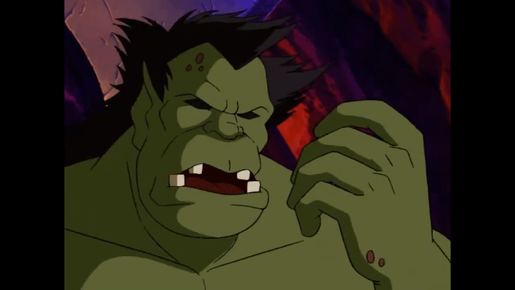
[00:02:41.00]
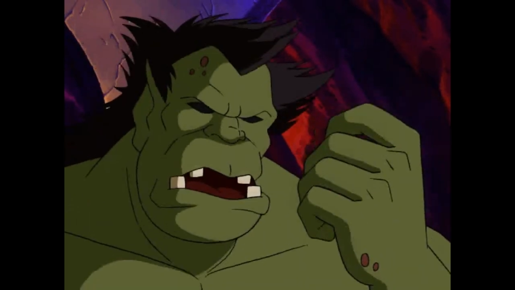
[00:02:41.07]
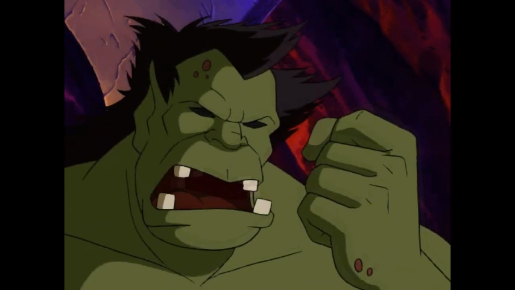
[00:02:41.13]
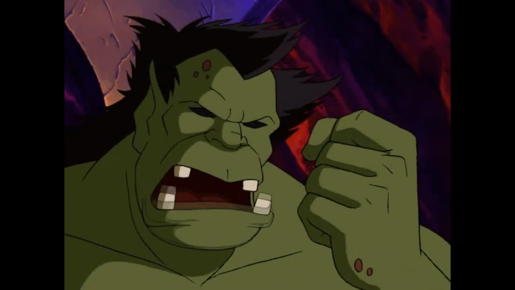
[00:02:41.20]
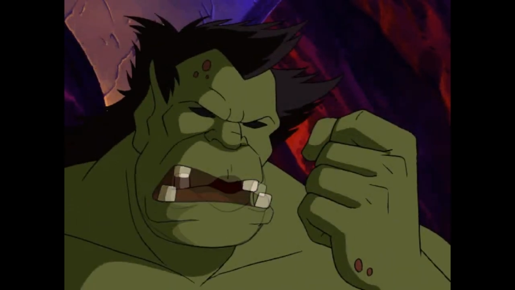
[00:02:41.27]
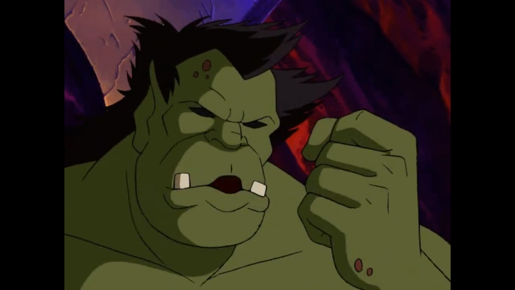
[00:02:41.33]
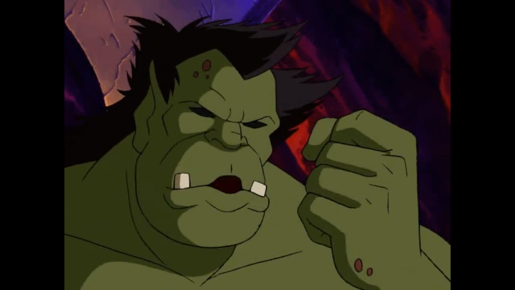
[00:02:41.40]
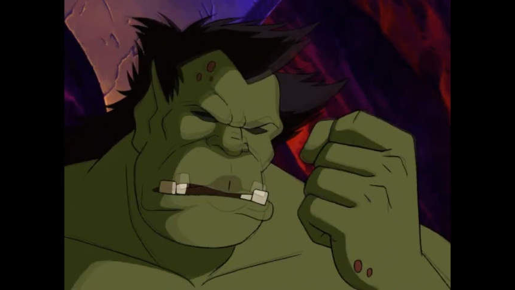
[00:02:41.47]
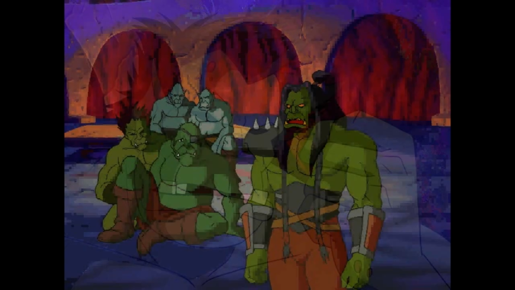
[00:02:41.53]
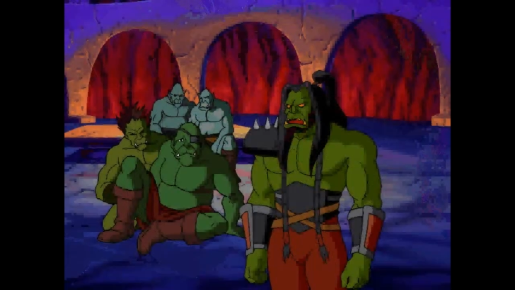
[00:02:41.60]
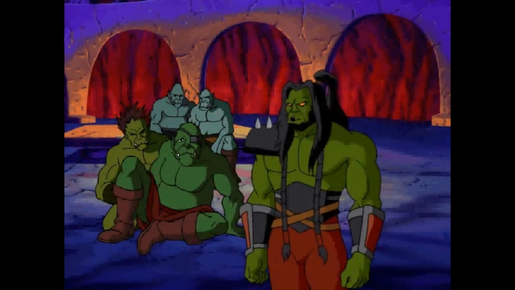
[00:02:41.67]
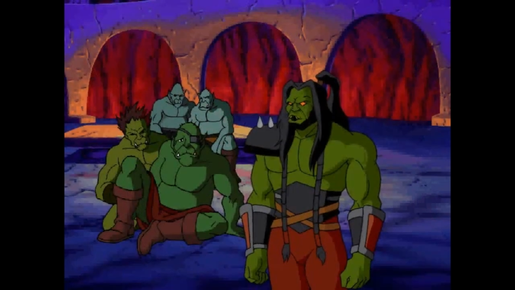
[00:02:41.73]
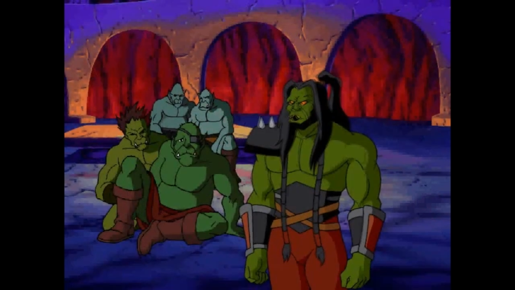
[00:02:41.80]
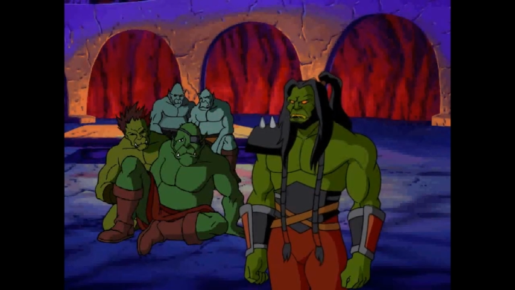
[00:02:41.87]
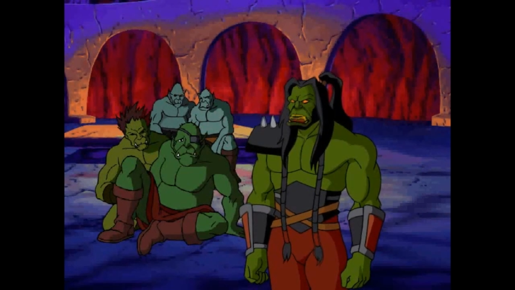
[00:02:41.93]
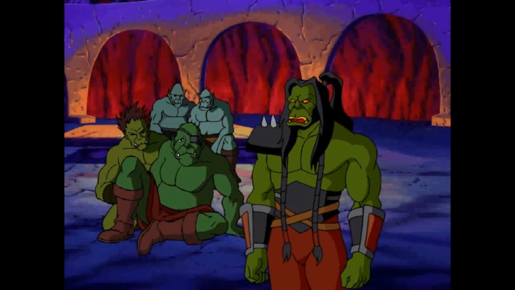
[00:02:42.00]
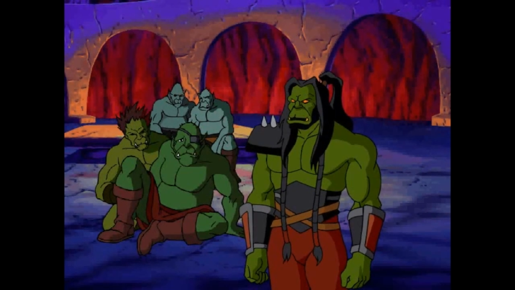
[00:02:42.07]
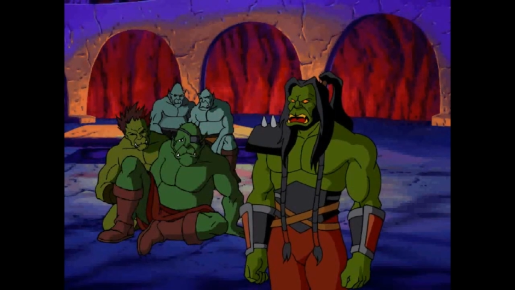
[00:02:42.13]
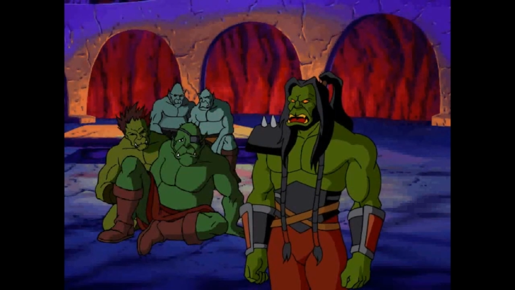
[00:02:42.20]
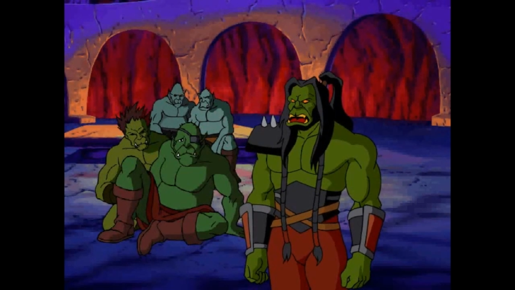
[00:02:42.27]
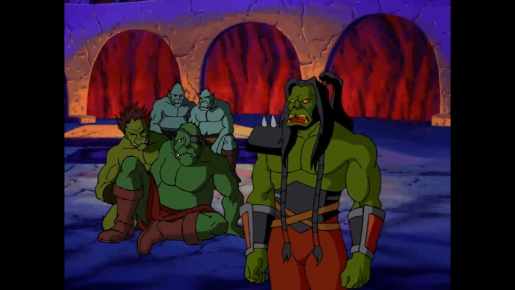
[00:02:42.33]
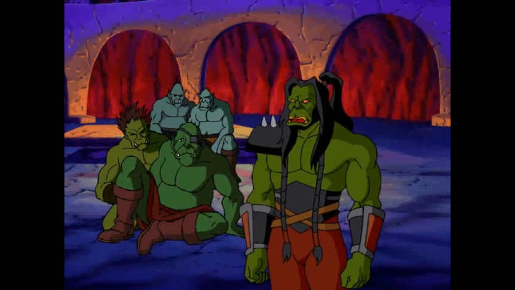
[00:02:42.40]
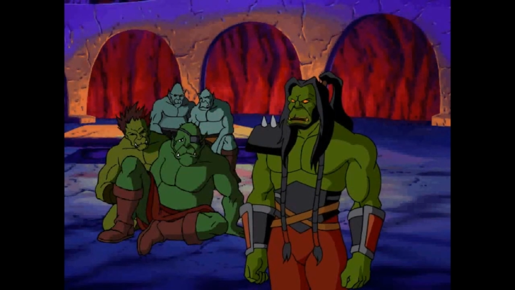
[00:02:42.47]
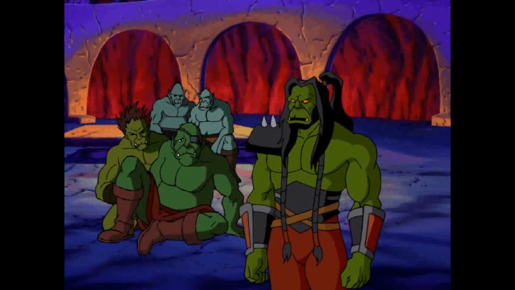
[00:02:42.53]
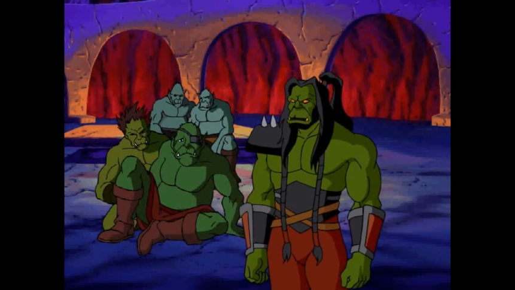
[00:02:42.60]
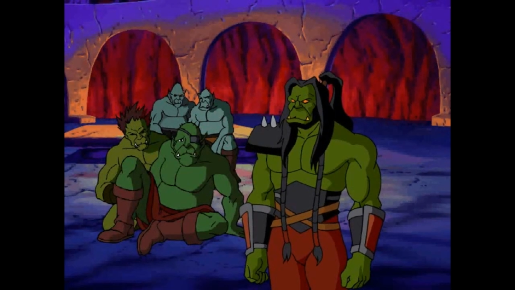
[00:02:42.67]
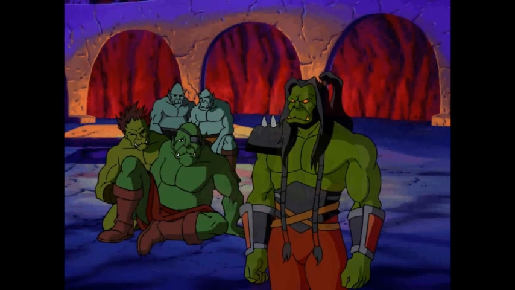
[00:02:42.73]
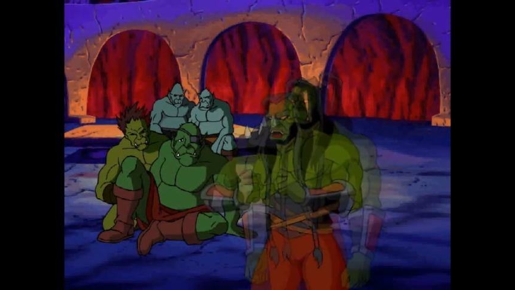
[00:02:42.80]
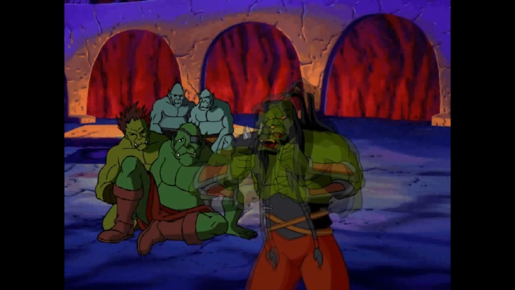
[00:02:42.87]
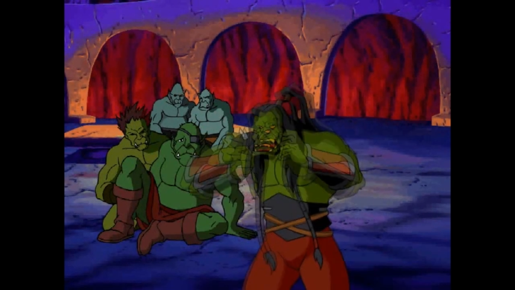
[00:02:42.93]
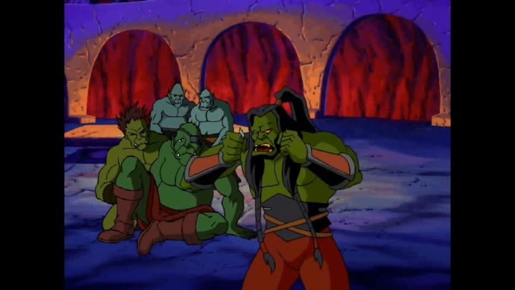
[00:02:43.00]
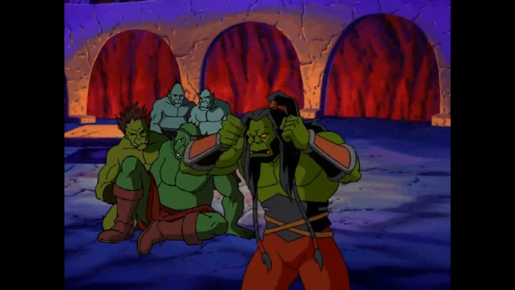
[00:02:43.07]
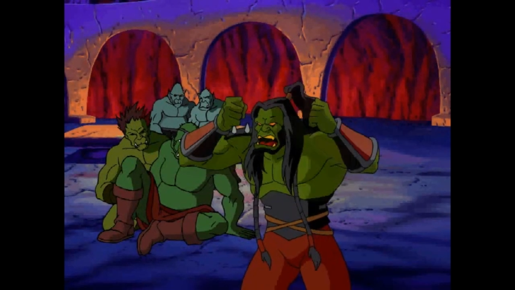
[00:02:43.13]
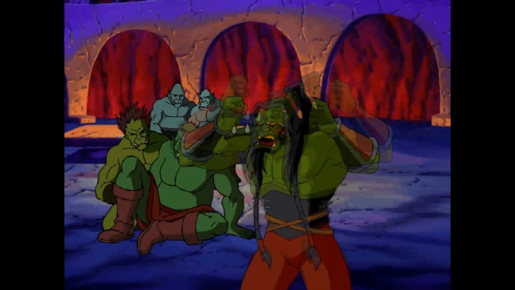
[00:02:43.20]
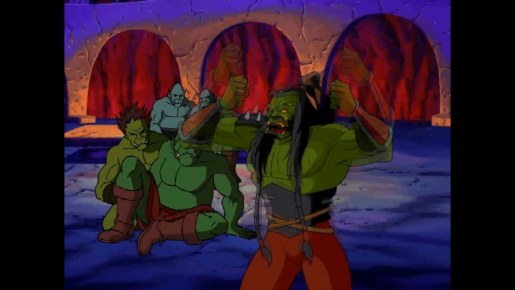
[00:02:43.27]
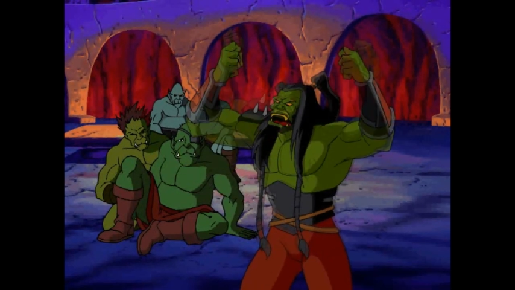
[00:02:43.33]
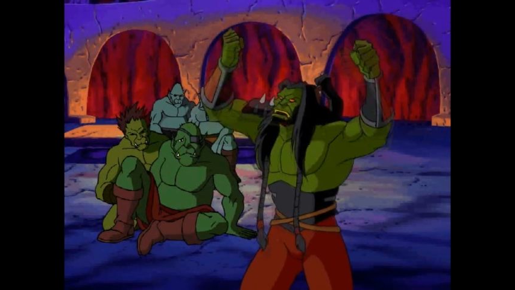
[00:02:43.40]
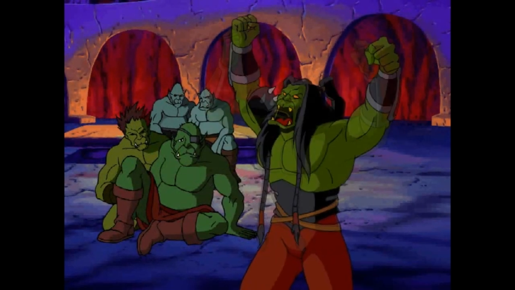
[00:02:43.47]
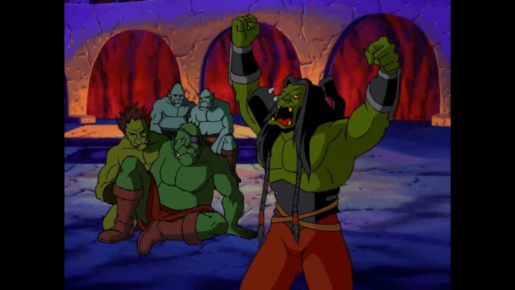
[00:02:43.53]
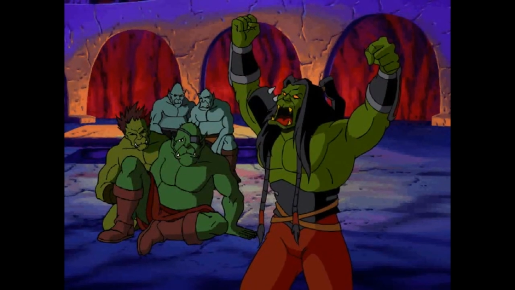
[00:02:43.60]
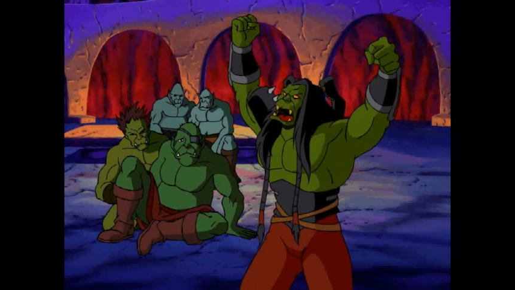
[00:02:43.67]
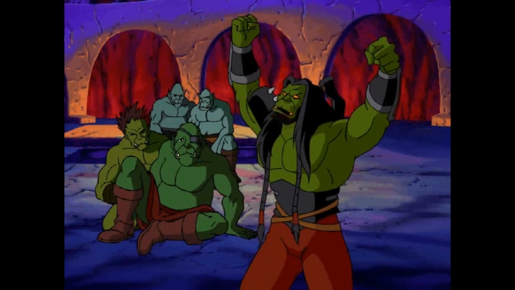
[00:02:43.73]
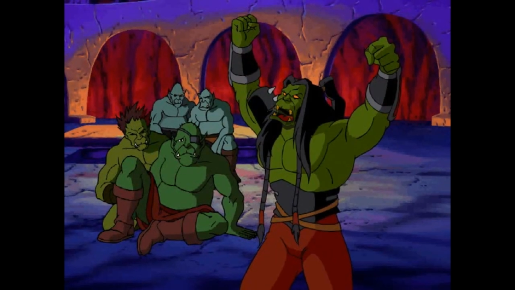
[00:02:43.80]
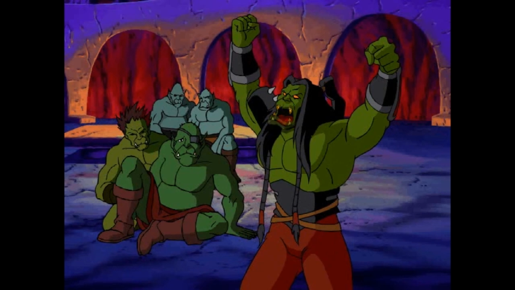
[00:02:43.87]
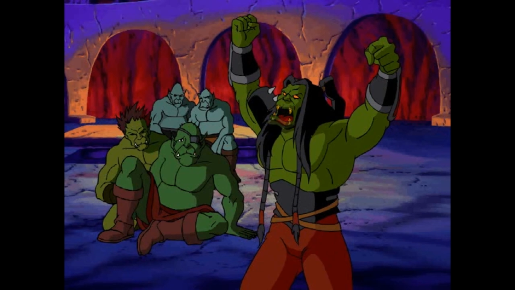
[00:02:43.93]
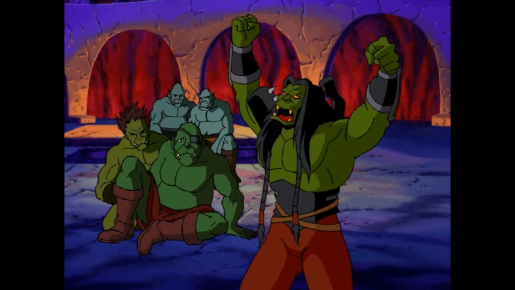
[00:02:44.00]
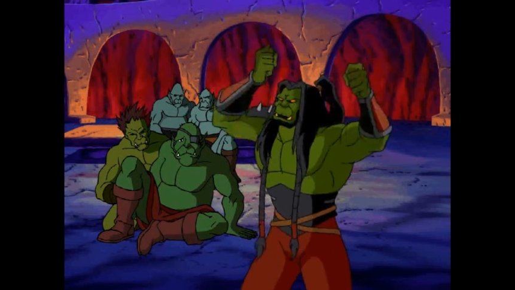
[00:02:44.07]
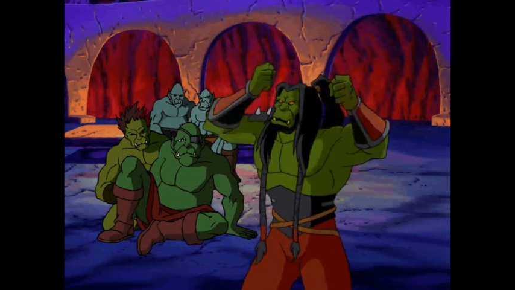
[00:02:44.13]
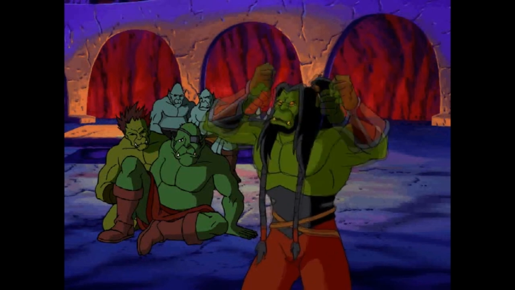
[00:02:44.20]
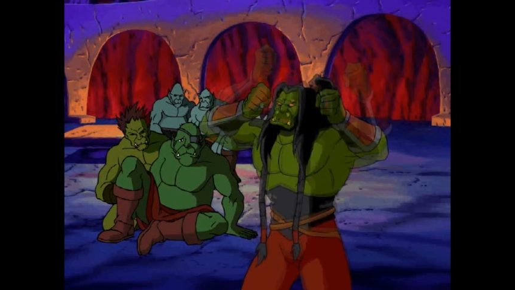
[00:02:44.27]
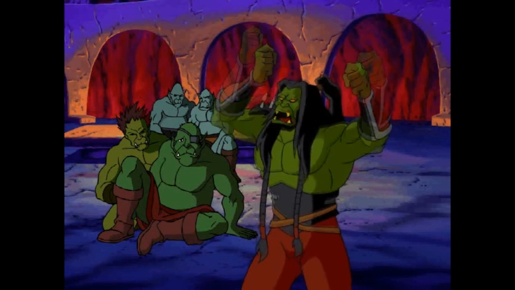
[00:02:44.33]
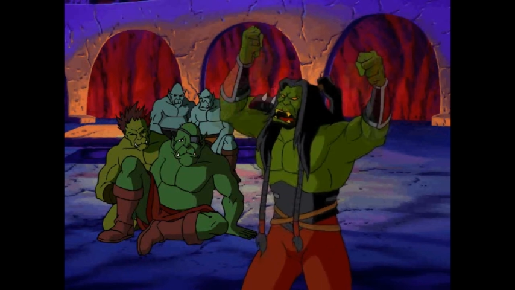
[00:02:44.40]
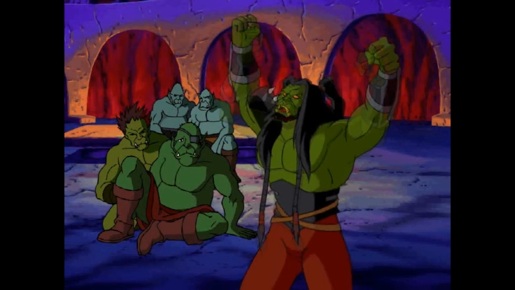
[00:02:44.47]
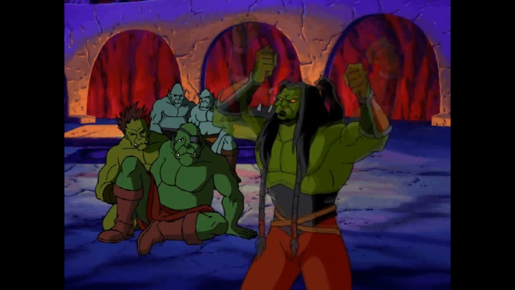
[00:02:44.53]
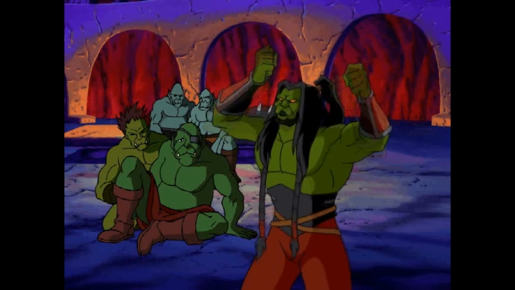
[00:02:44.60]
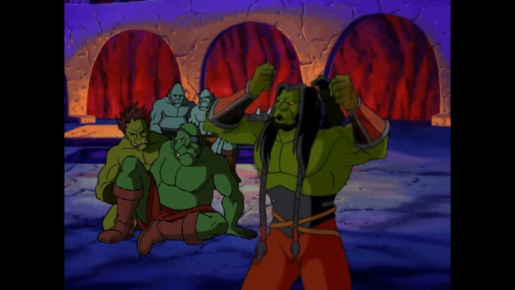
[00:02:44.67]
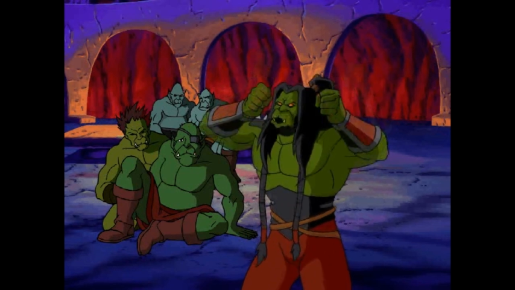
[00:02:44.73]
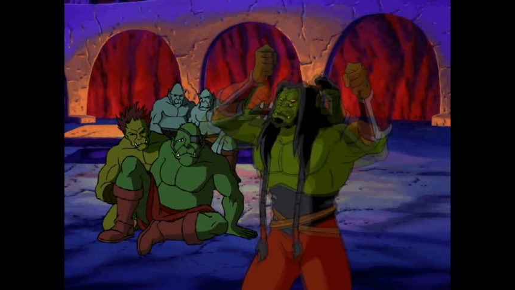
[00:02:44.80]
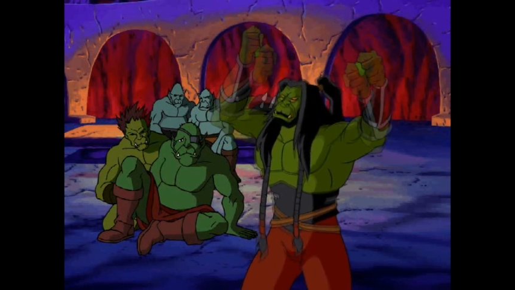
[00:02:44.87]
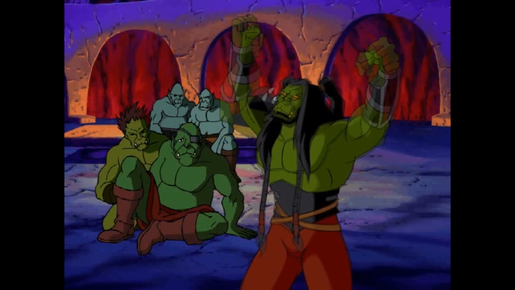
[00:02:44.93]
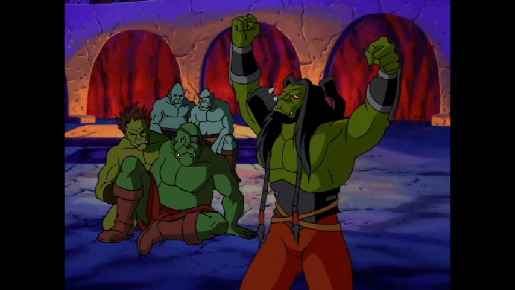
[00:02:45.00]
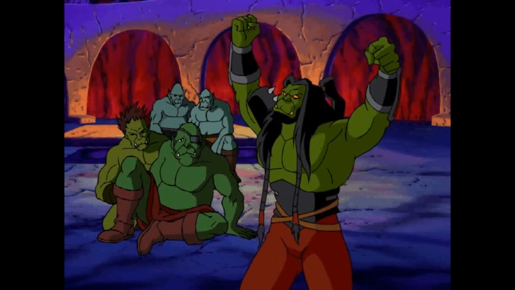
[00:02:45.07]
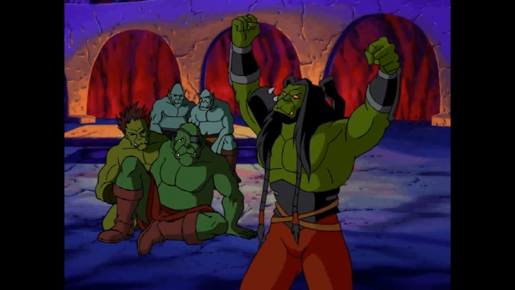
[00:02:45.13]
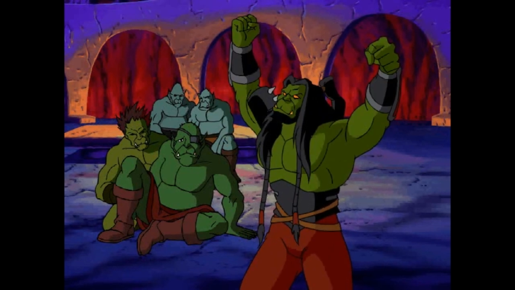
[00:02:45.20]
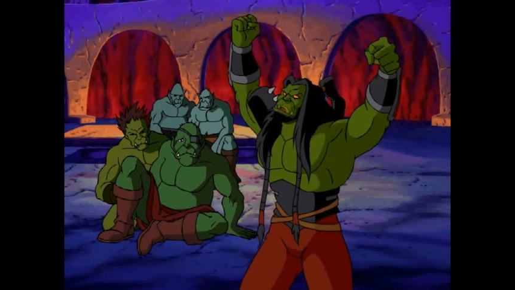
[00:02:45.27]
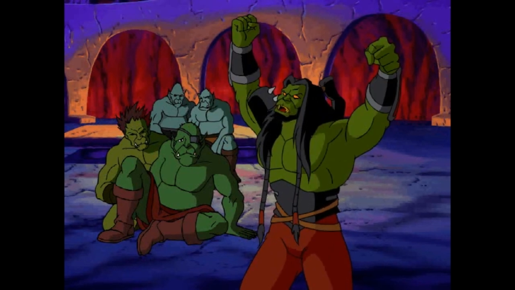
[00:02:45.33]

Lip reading: [unreadable: no face in view]